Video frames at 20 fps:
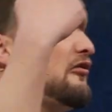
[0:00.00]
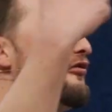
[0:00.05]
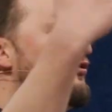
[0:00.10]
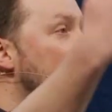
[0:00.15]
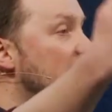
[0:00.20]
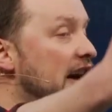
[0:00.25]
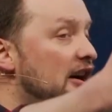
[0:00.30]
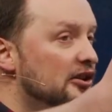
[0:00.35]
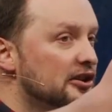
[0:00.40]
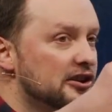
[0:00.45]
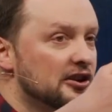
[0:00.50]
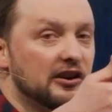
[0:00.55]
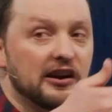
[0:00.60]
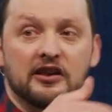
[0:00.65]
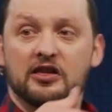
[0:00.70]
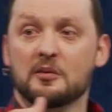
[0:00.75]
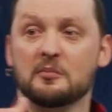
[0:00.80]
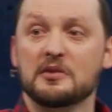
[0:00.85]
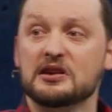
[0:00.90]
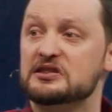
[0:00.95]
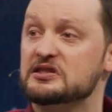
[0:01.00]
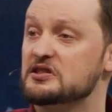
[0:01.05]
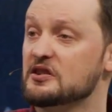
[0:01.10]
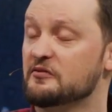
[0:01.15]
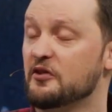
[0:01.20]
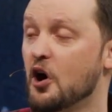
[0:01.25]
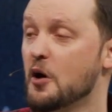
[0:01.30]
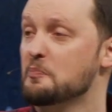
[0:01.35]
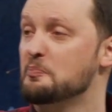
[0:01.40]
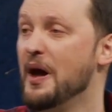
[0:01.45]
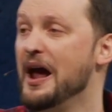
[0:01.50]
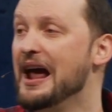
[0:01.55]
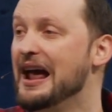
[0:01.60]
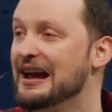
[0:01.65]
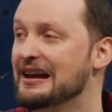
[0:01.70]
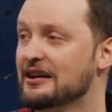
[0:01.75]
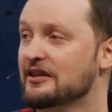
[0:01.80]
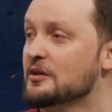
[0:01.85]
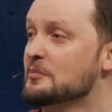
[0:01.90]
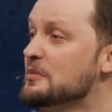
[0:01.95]
failure, in the midst of our
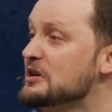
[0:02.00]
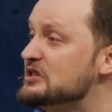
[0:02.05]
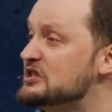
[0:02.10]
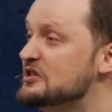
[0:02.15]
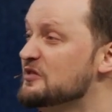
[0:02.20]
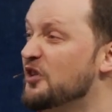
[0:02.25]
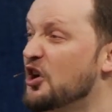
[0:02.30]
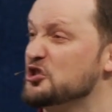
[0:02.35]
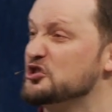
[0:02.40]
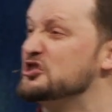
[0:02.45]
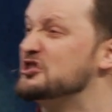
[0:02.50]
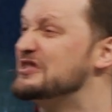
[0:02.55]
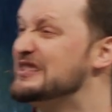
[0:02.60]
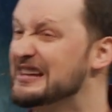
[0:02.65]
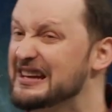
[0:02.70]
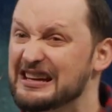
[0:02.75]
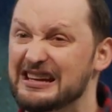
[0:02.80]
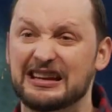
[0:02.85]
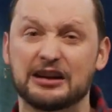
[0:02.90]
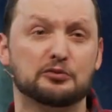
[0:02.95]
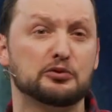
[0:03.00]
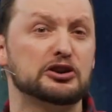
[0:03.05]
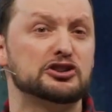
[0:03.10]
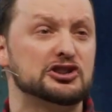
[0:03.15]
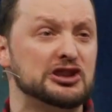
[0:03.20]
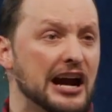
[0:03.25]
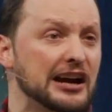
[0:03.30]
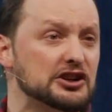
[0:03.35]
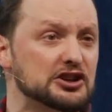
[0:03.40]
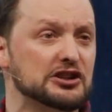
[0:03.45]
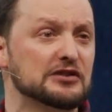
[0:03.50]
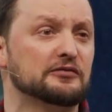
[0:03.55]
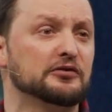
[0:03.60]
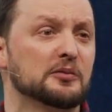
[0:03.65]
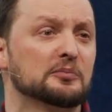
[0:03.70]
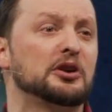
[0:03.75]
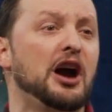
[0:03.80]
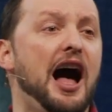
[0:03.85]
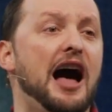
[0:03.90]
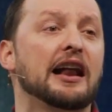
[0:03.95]
pain, in the midst of our sin and rejection
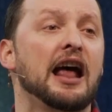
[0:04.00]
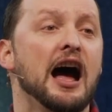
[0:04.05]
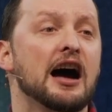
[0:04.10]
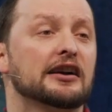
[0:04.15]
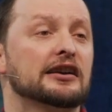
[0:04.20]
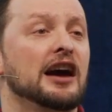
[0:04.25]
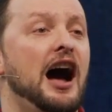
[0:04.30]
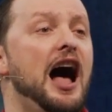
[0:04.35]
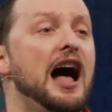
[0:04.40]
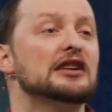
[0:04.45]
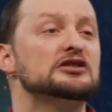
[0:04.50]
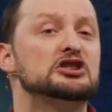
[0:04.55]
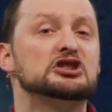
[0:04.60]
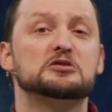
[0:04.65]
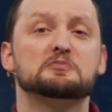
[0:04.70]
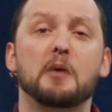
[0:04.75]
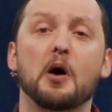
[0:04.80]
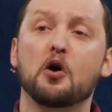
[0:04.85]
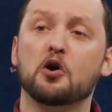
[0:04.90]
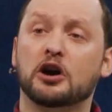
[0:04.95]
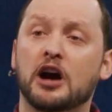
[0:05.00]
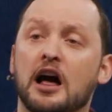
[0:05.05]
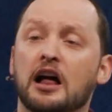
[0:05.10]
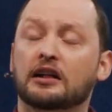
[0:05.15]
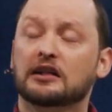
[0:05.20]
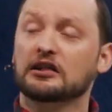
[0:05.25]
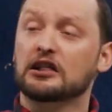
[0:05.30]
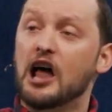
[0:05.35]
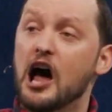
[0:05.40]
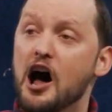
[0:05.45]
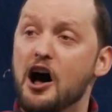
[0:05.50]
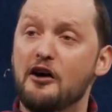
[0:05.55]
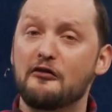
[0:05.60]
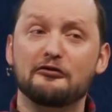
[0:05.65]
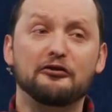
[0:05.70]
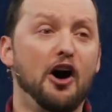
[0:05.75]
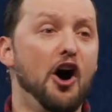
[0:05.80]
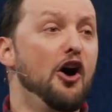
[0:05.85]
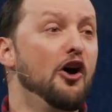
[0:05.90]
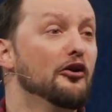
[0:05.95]
from God, God spoke
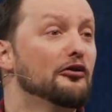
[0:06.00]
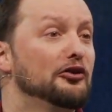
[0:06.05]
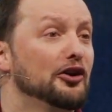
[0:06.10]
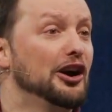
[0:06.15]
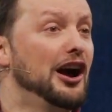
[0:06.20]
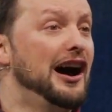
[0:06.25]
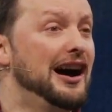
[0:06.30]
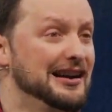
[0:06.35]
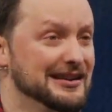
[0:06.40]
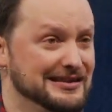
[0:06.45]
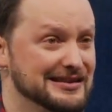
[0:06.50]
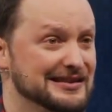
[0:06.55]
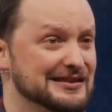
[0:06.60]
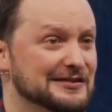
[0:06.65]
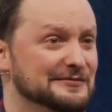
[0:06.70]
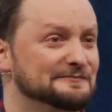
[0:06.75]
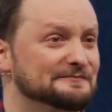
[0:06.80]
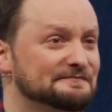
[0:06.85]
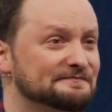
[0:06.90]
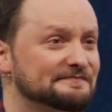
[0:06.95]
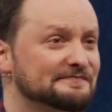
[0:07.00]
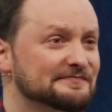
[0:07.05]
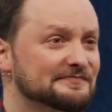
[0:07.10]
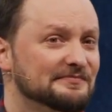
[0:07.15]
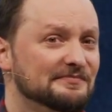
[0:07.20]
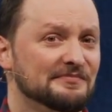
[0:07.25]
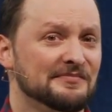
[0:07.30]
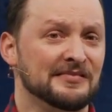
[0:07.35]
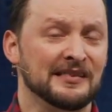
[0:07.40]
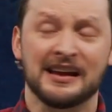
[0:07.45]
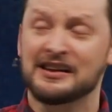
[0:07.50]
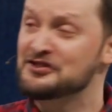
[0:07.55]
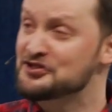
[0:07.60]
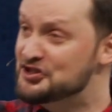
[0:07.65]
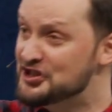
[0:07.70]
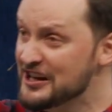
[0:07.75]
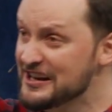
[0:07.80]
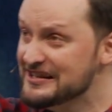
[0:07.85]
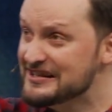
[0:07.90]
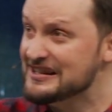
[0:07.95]
love over us. And
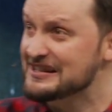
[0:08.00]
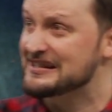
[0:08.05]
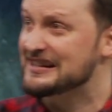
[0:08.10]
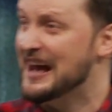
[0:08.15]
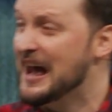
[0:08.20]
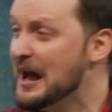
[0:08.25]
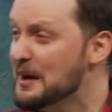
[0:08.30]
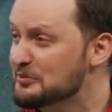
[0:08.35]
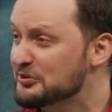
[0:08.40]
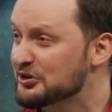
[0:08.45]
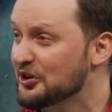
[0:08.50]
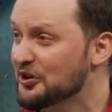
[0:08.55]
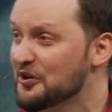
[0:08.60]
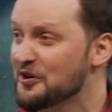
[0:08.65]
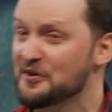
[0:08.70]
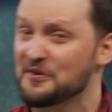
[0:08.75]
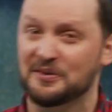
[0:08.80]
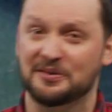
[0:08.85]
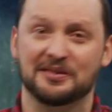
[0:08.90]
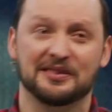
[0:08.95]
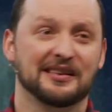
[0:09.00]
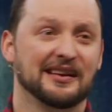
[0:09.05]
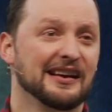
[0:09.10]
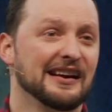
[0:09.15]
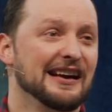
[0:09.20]
Jesus came to earth